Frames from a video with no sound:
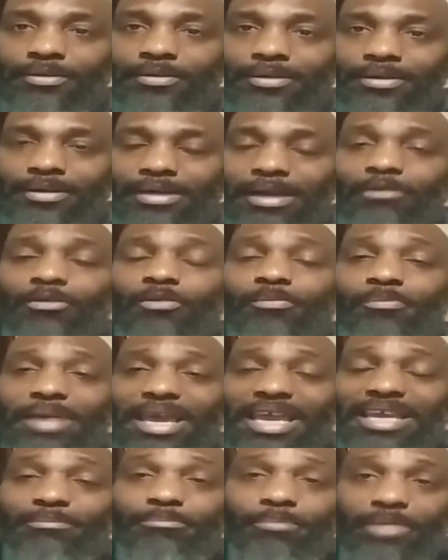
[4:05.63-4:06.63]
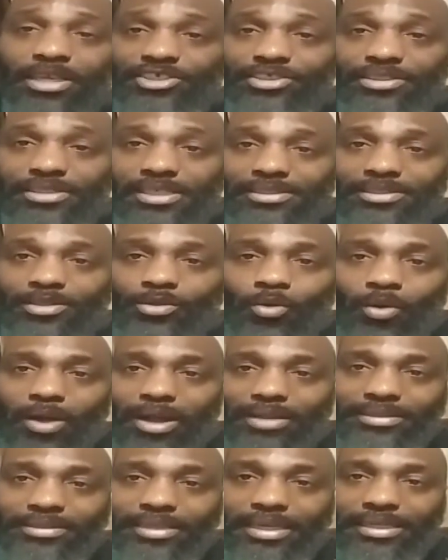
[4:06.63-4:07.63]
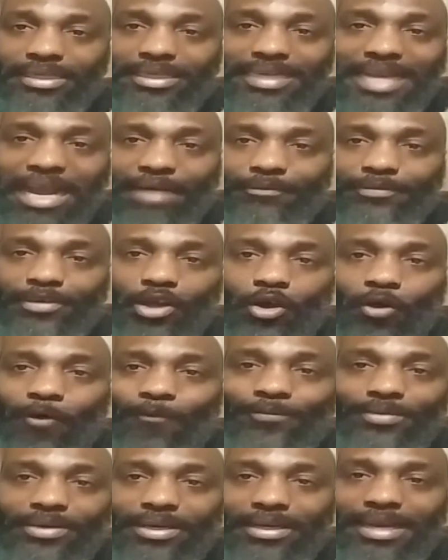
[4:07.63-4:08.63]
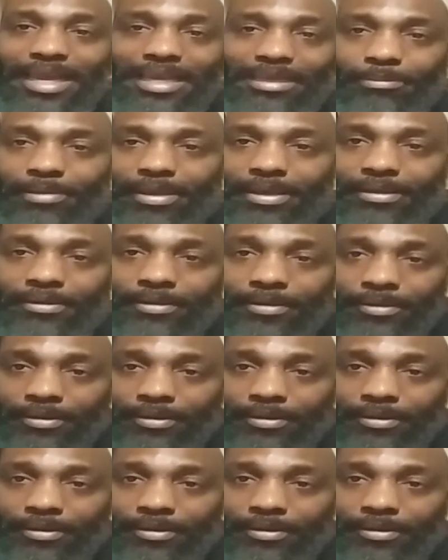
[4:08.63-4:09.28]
Our main mission is to go out there to gather the hopeful elect, man.